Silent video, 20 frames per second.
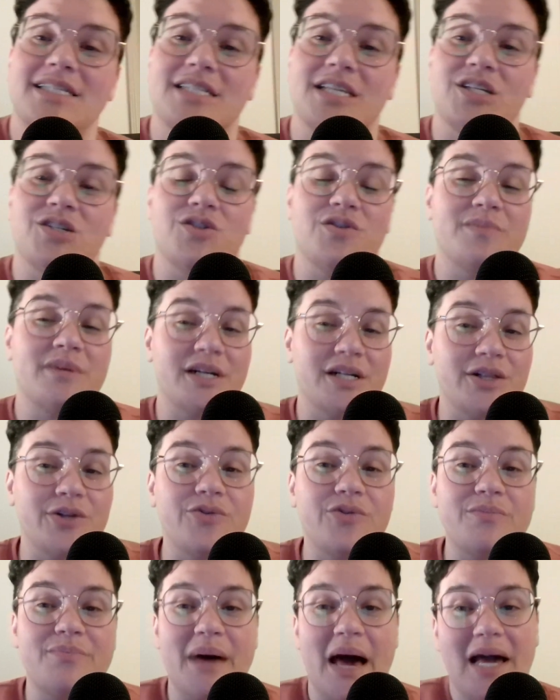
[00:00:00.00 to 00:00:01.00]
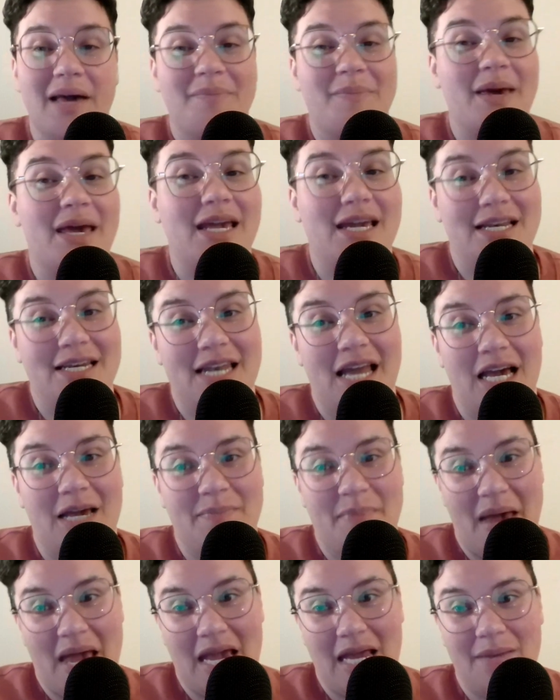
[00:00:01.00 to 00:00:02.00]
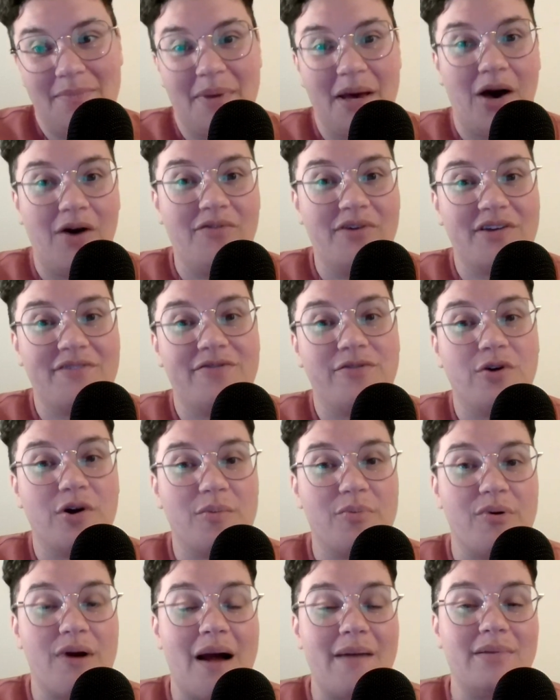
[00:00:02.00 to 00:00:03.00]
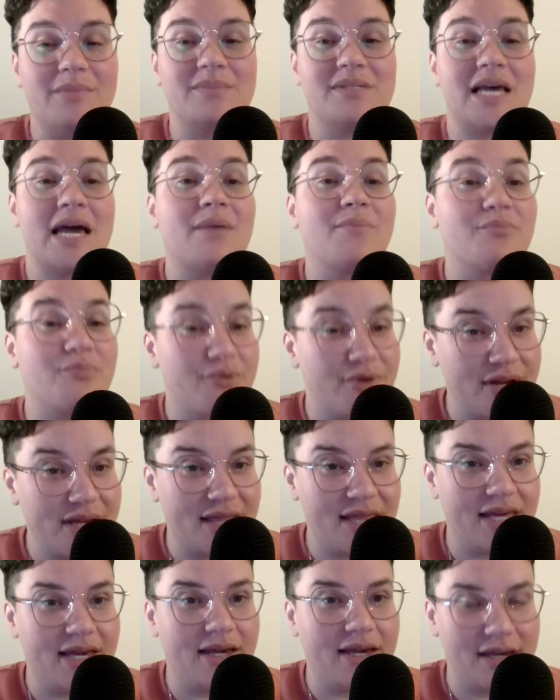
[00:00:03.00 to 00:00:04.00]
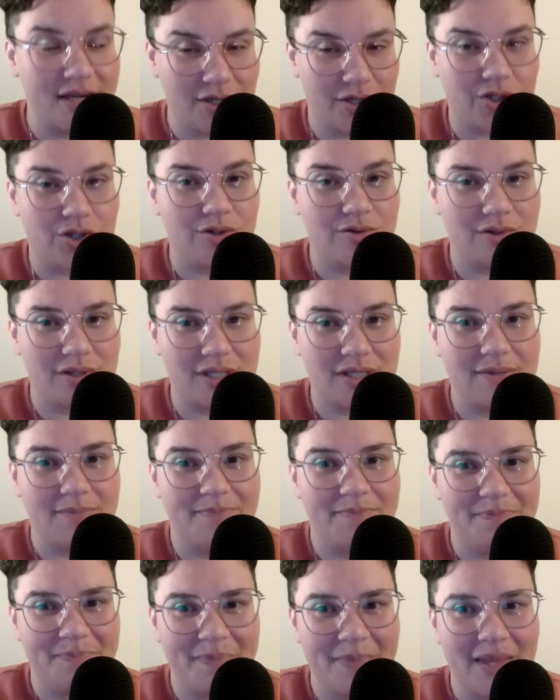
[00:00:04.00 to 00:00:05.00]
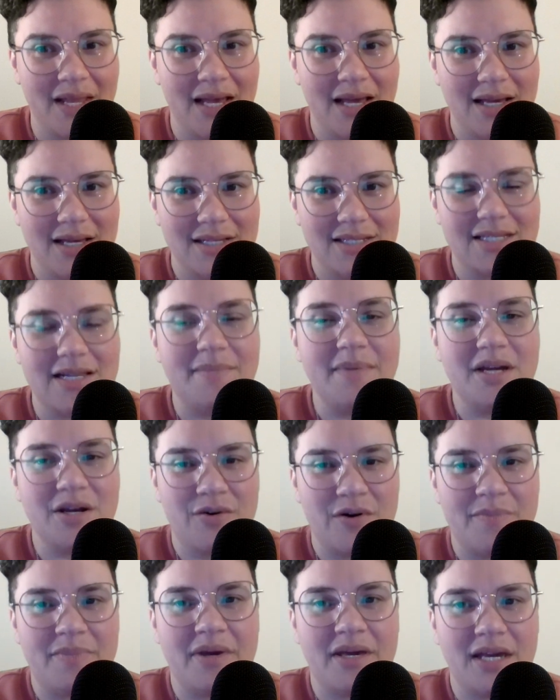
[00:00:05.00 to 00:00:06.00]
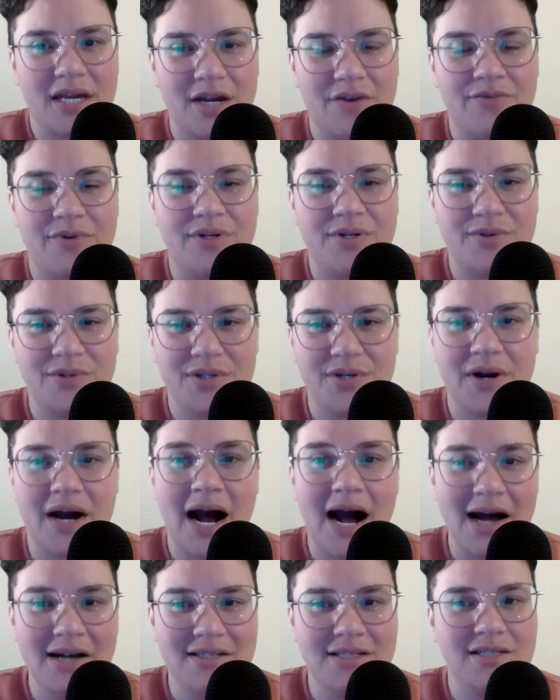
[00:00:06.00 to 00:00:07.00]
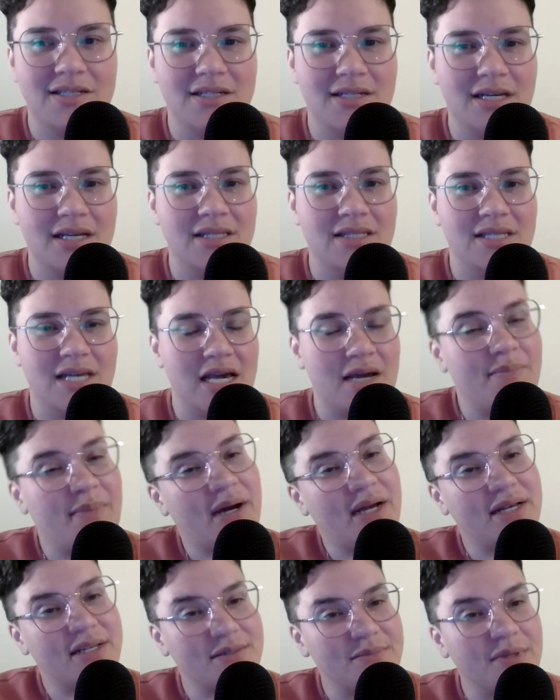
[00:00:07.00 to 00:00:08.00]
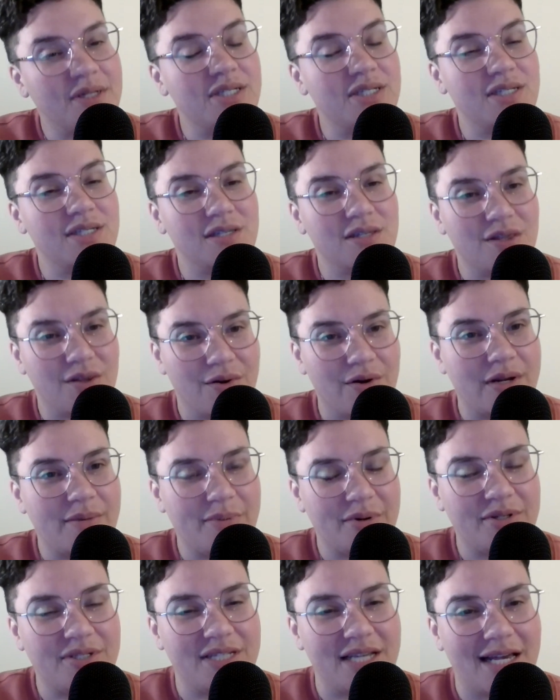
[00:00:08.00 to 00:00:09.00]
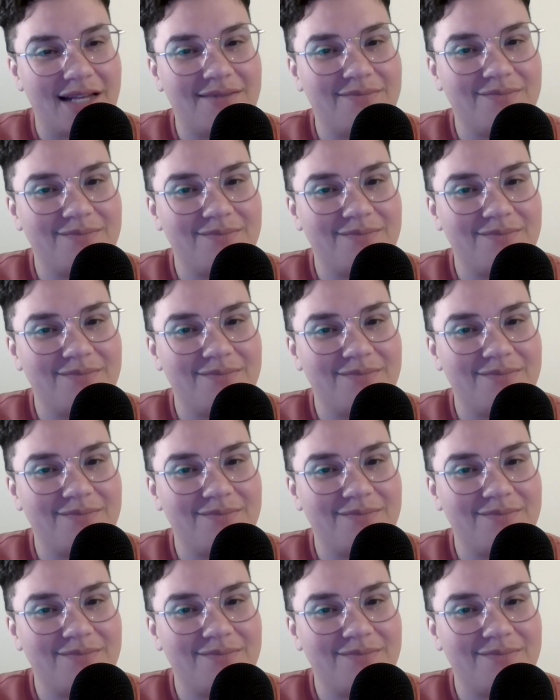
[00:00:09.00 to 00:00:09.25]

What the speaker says: syndrome include back pain, neck pain, pelvic floor problems, and breathing issues. Stomach gripping can reduce your oxygen intake by as much as 30%.